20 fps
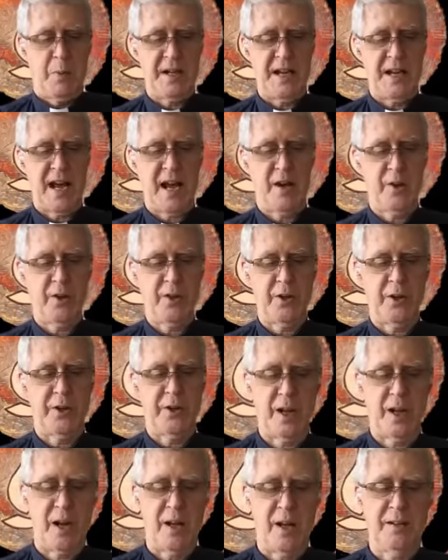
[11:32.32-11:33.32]
but now
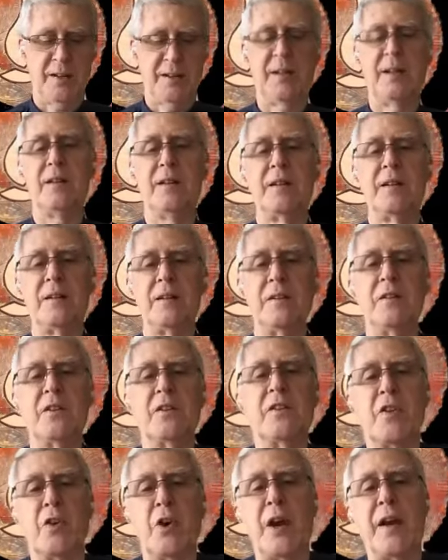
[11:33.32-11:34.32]
their nonsense
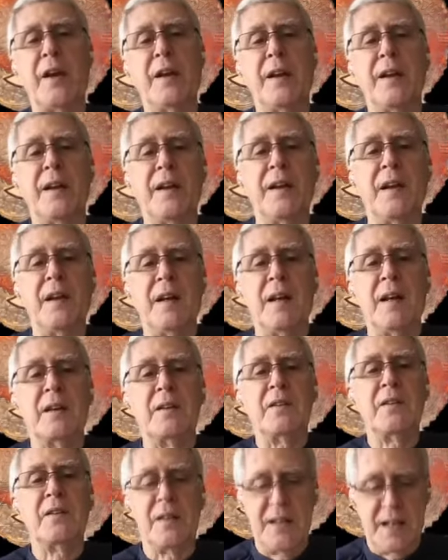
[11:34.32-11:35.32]
is threatening
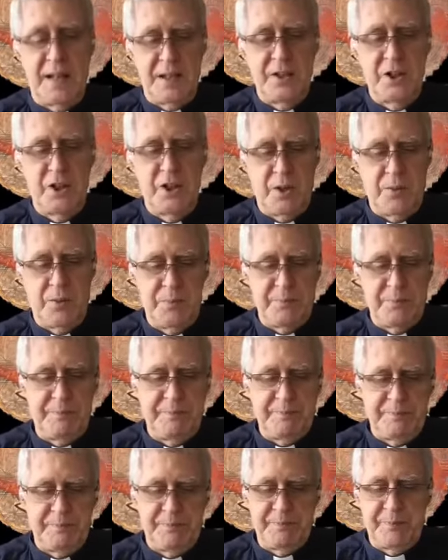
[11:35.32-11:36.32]
extinction.
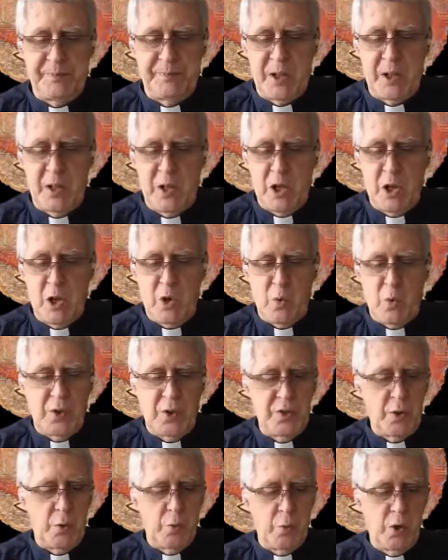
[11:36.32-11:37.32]

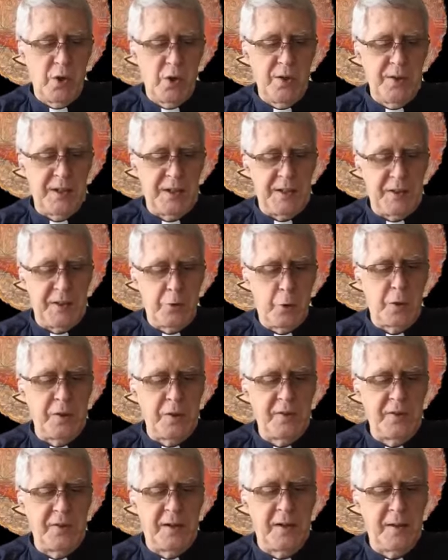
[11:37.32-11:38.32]
With the world
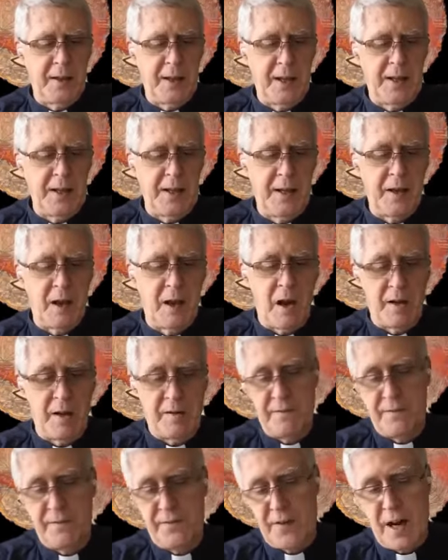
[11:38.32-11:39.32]
increasingly
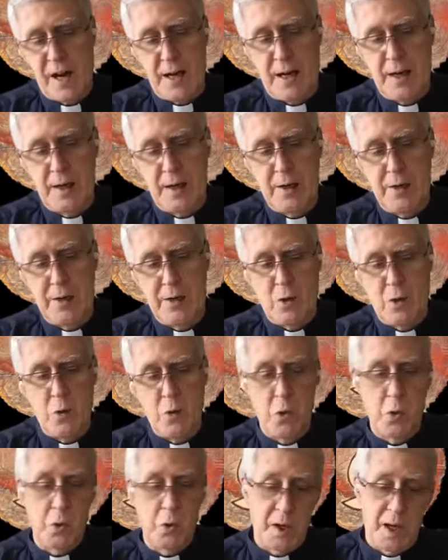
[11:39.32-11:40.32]
on fire
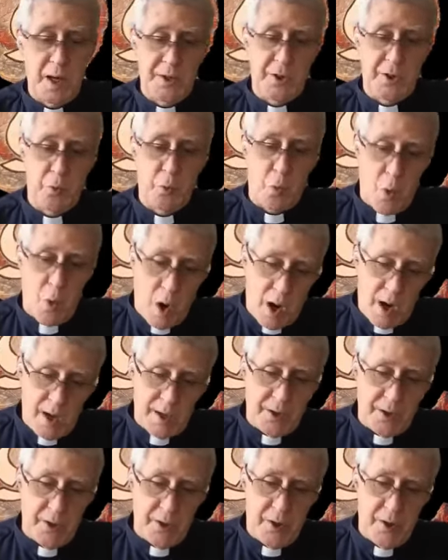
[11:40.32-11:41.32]
or
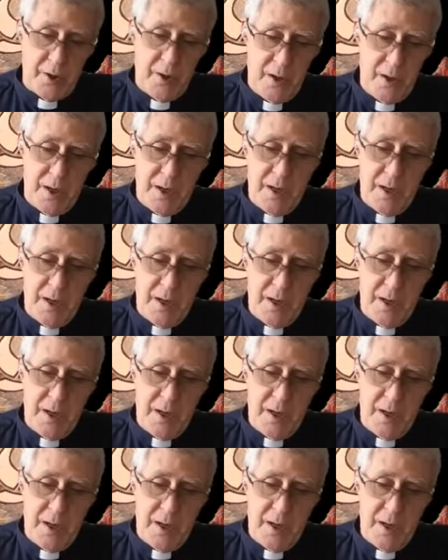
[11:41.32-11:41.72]
underwater,